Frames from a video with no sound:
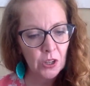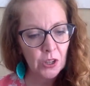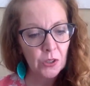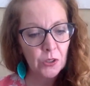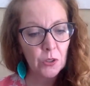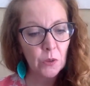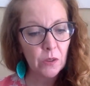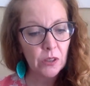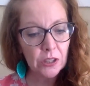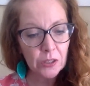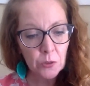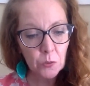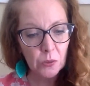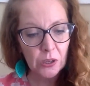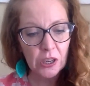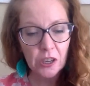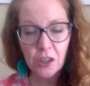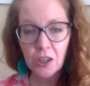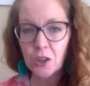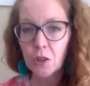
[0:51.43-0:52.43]
So this
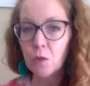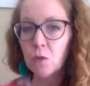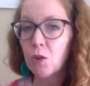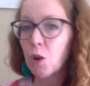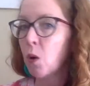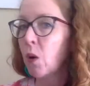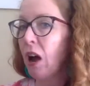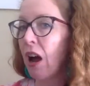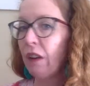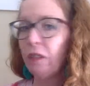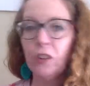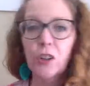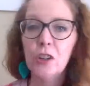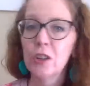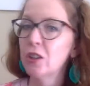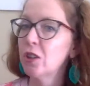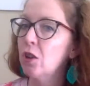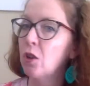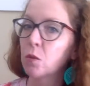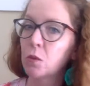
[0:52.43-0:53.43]
week, you don't have a
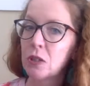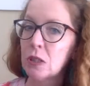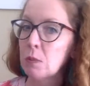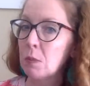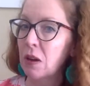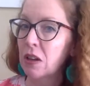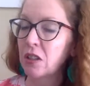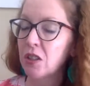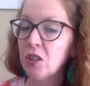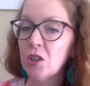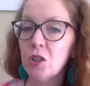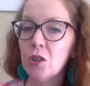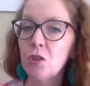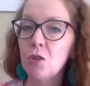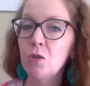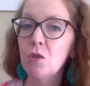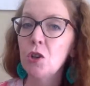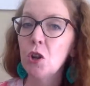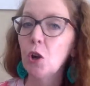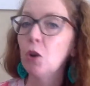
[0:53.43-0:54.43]
critical response
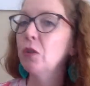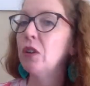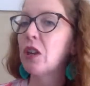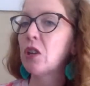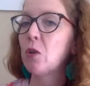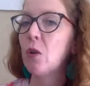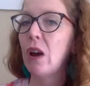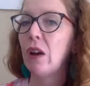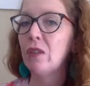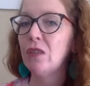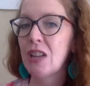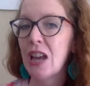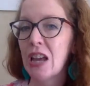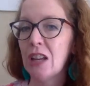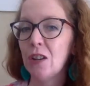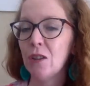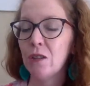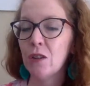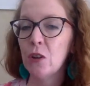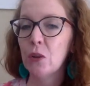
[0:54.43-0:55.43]
due. Note that you have
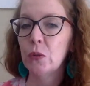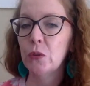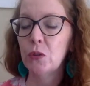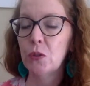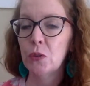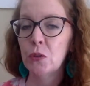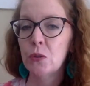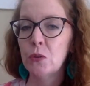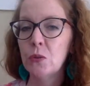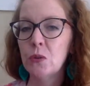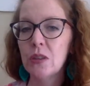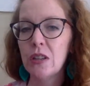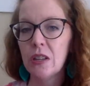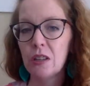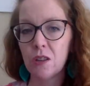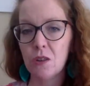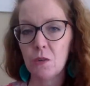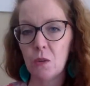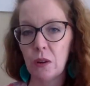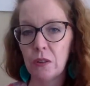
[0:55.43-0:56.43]
10 of those due
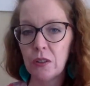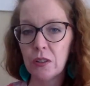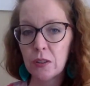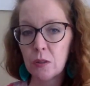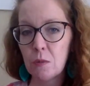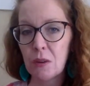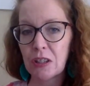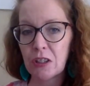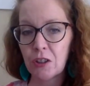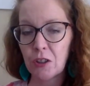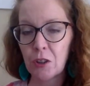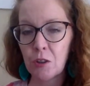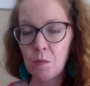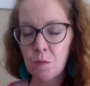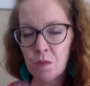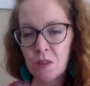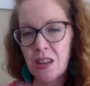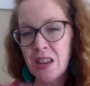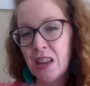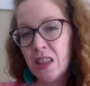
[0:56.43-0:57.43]
throughout the semester.
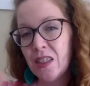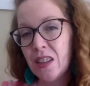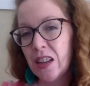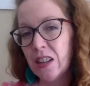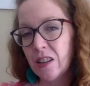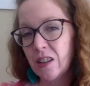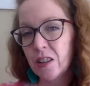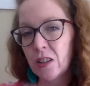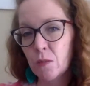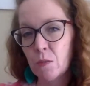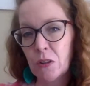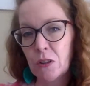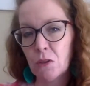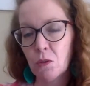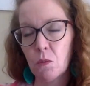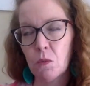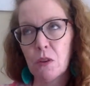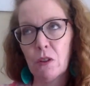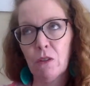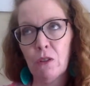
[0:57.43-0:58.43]
The end of the
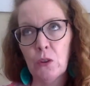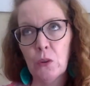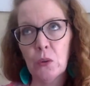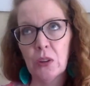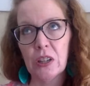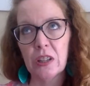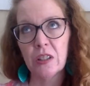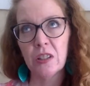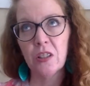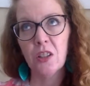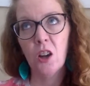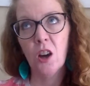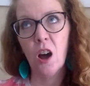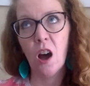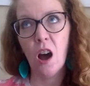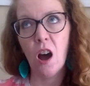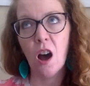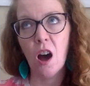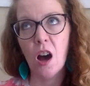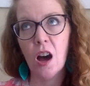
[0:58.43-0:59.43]
semester will be focused
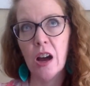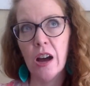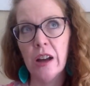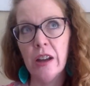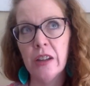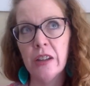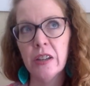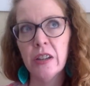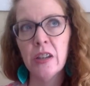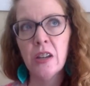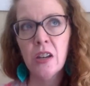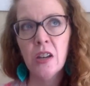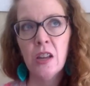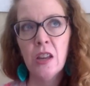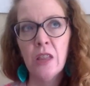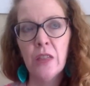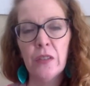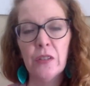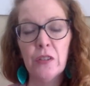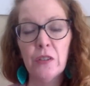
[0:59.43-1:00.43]
on
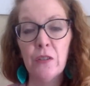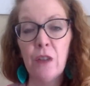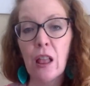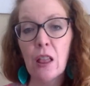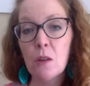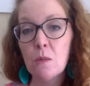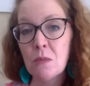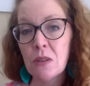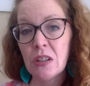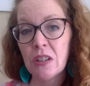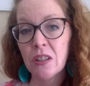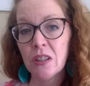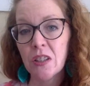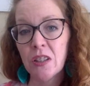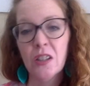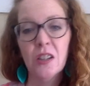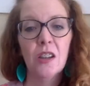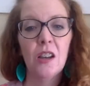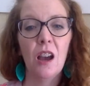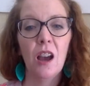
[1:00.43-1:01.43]
the
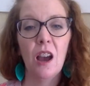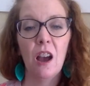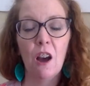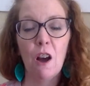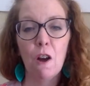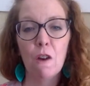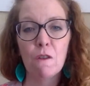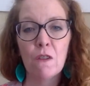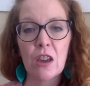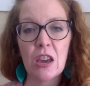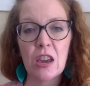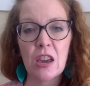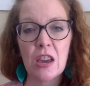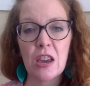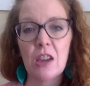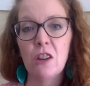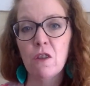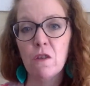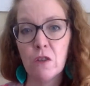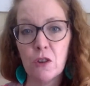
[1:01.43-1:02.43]
development of
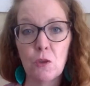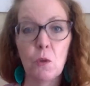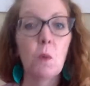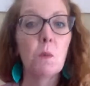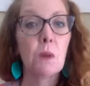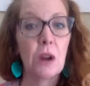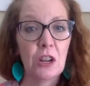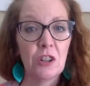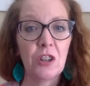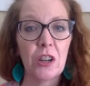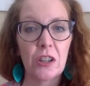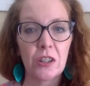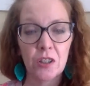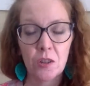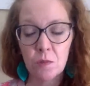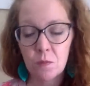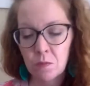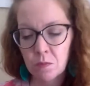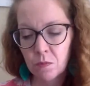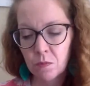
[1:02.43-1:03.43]
an individual project.